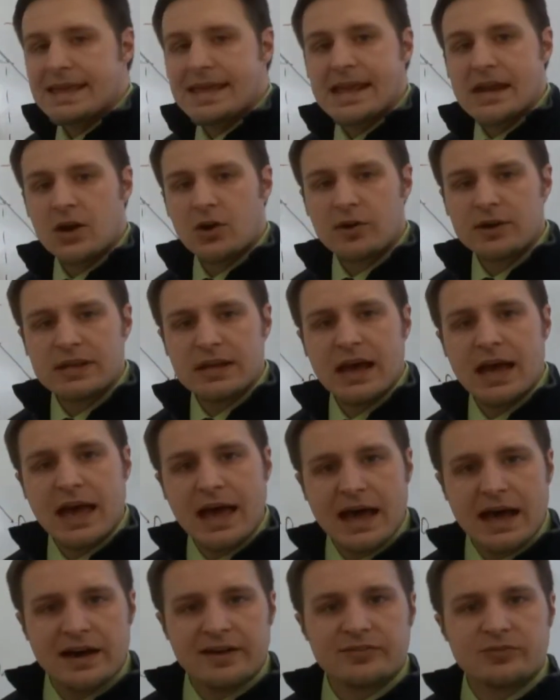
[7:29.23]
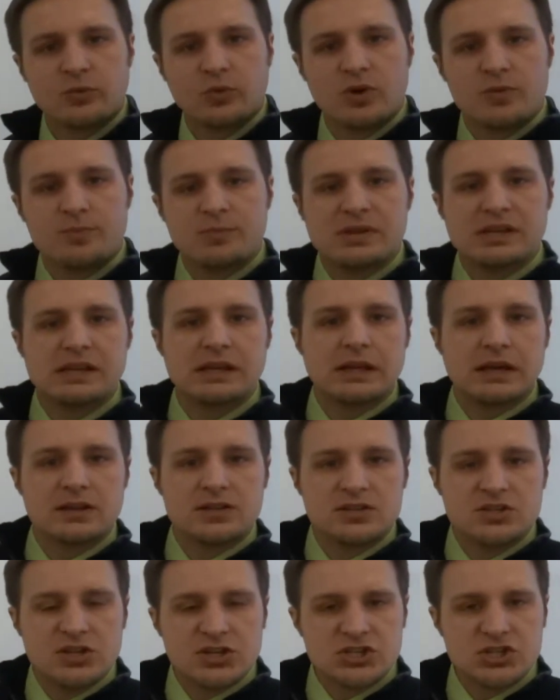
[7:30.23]
Area F would be
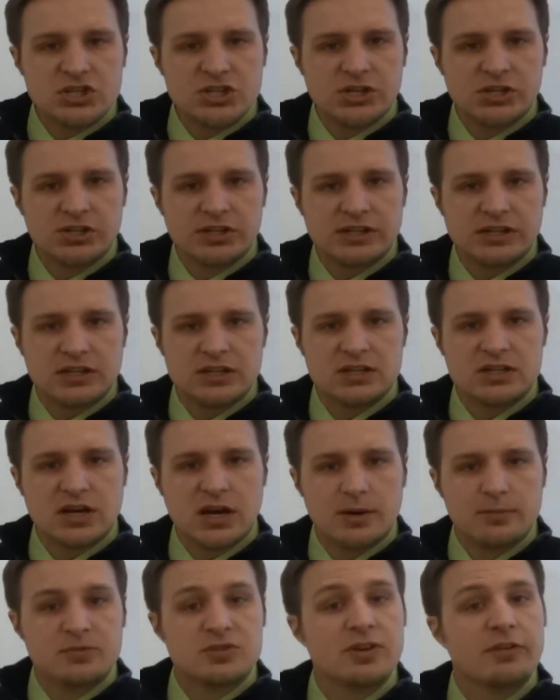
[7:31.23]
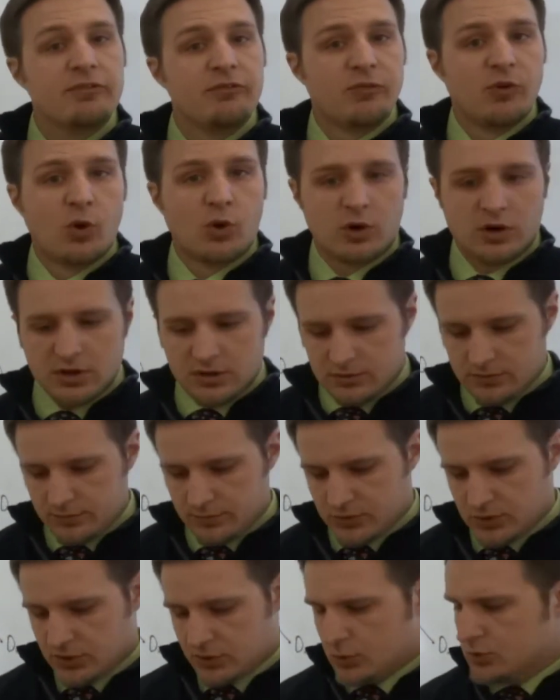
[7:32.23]
additional income to foreign
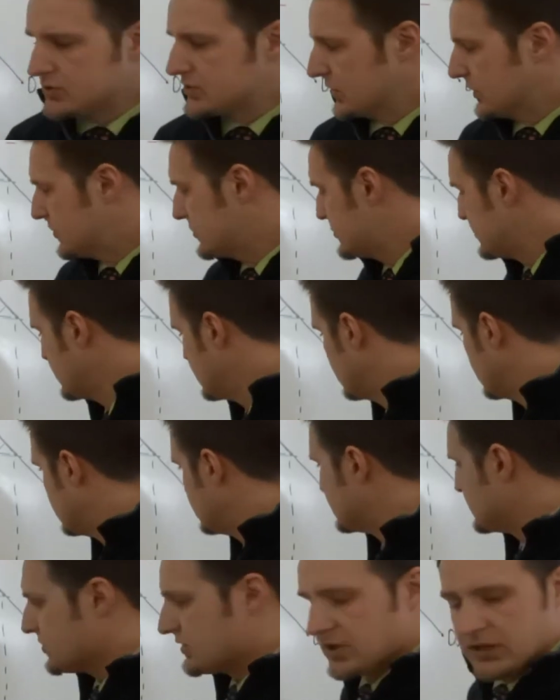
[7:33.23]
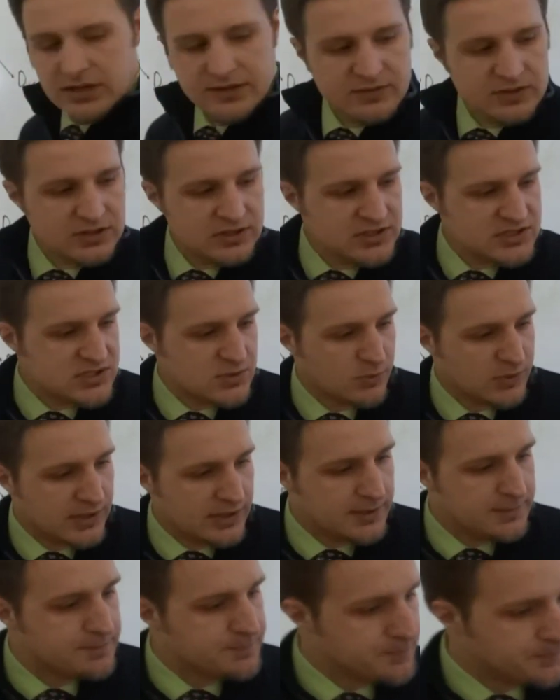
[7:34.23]
producers. So think of it this way.